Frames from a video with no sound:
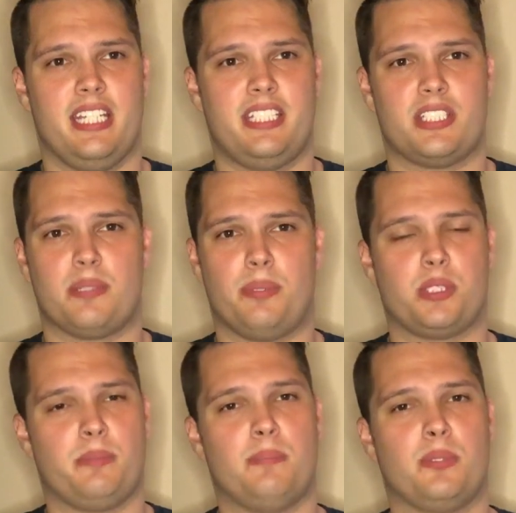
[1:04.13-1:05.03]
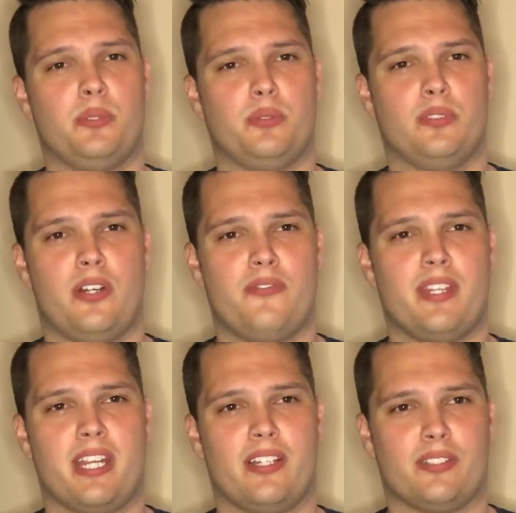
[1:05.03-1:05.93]
just a bunch of people who love the
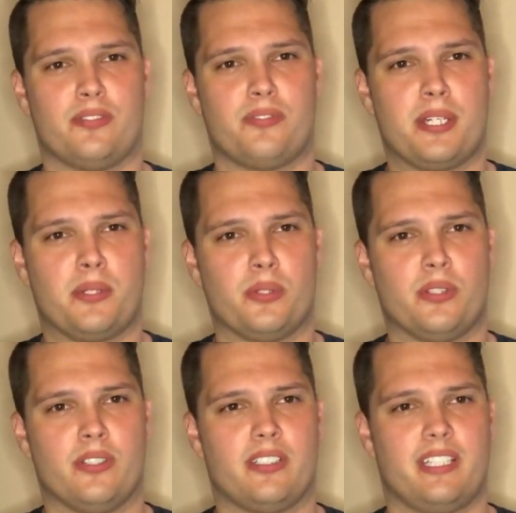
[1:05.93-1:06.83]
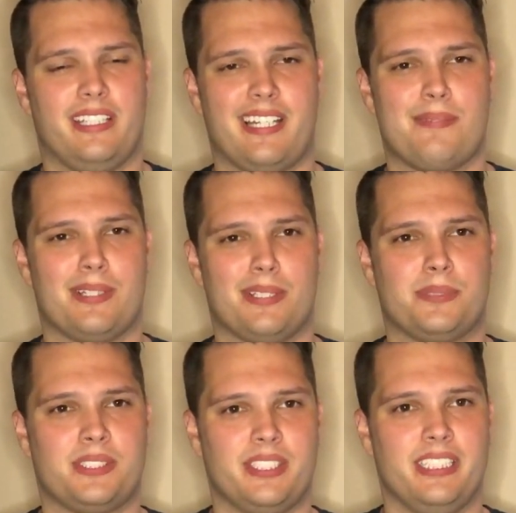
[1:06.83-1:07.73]
character of Freddy Krueger in A Nightmare on Elm
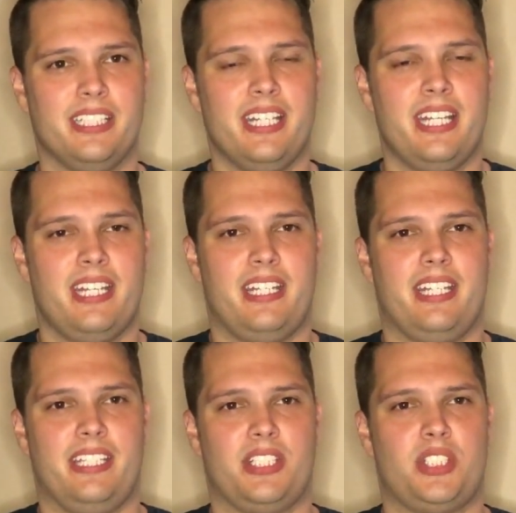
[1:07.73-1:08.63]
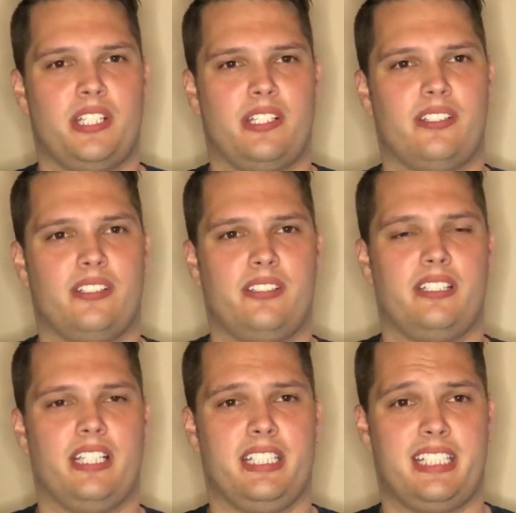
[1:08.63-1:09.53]
Street, and they share
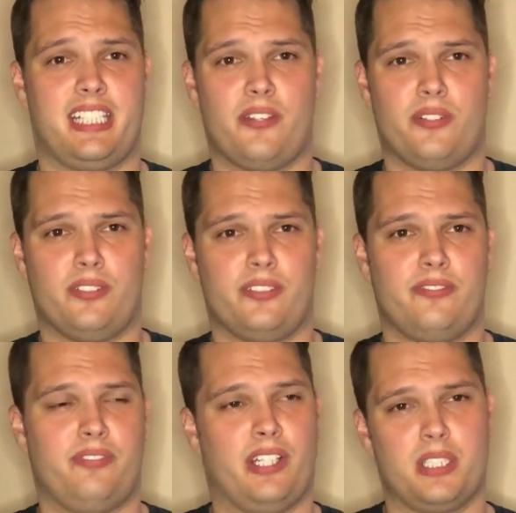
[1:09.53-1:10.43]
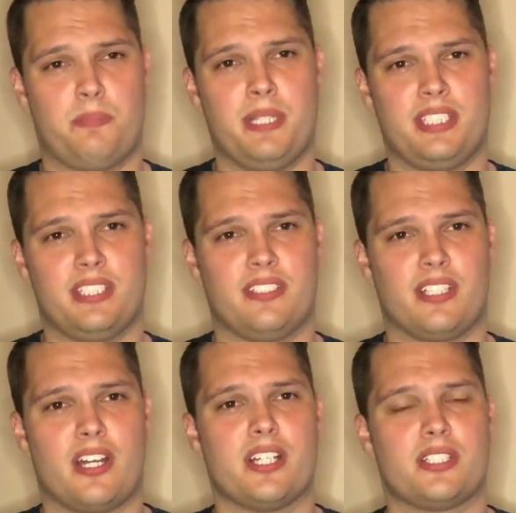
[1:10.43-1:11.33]
and sell various pieces to the
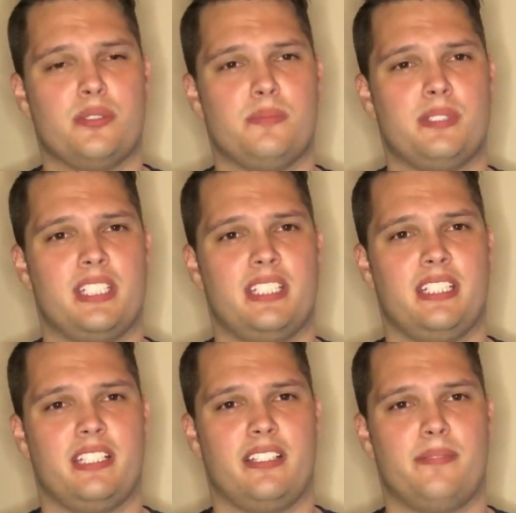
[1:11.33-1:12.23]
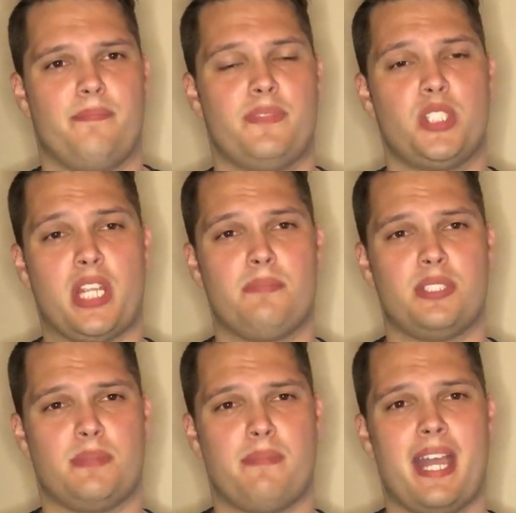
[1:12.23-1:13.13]
costumes.
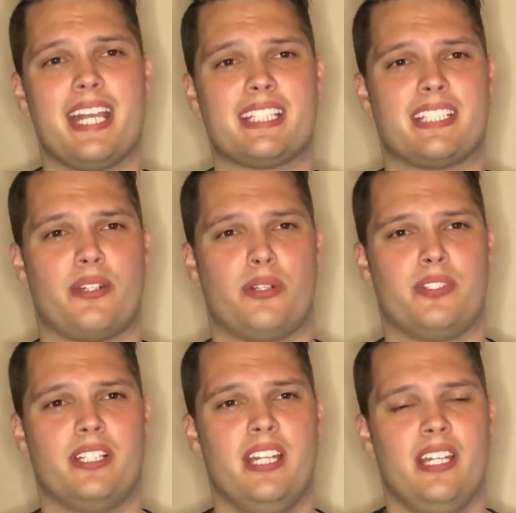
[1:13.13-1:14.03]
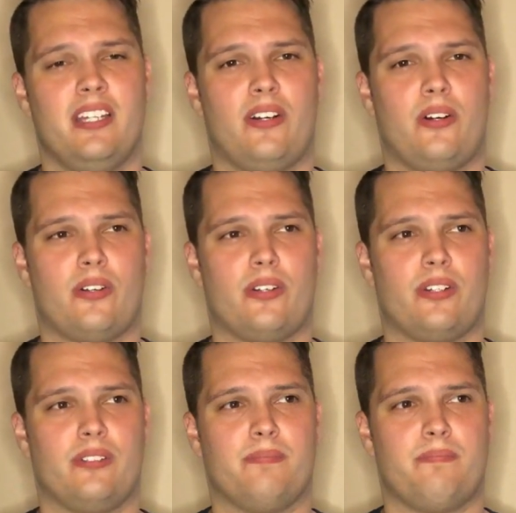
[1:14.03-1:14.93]
James's masks, however,
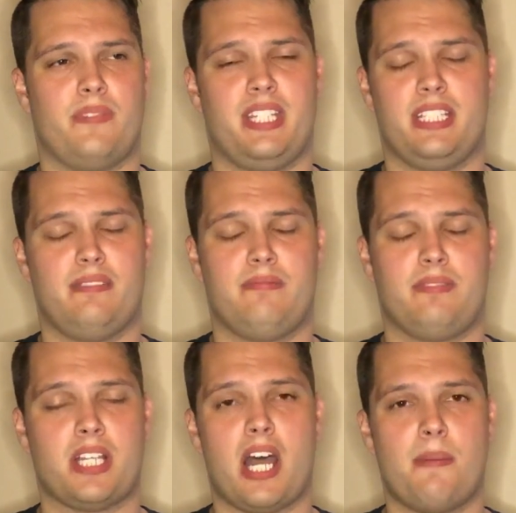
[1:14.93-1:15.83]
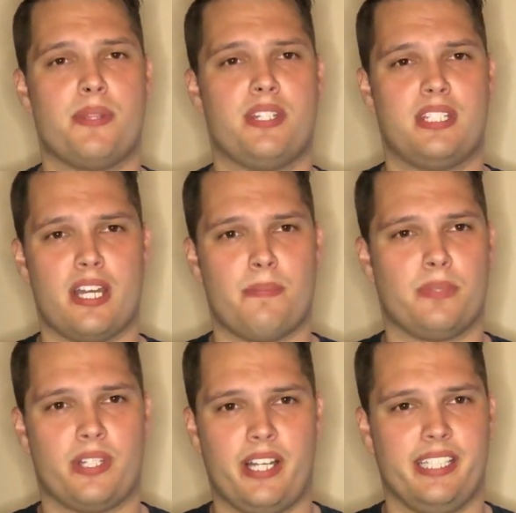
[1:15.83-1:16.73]
are the top of the top
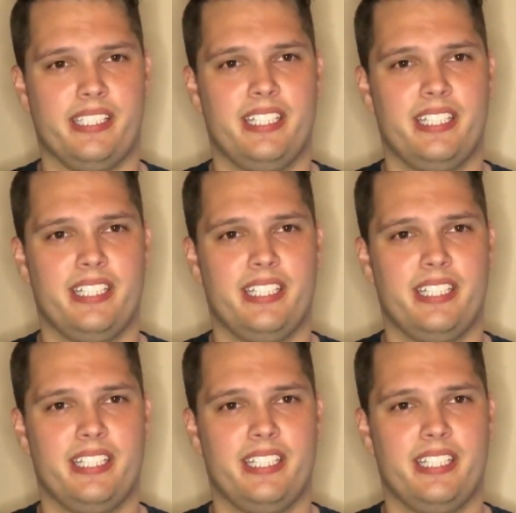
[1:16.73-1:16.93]
line.